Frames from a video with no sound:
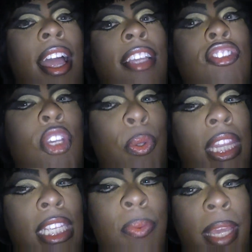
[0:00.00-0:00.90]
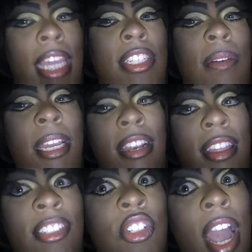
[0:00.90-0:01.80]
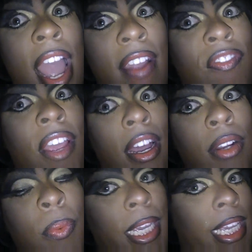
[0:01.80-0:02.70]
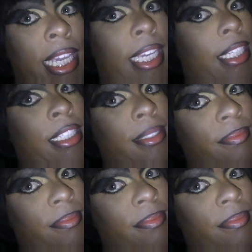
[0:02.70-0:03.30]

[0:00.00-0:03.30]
So this weekend is gonna be another drag-filled weekend.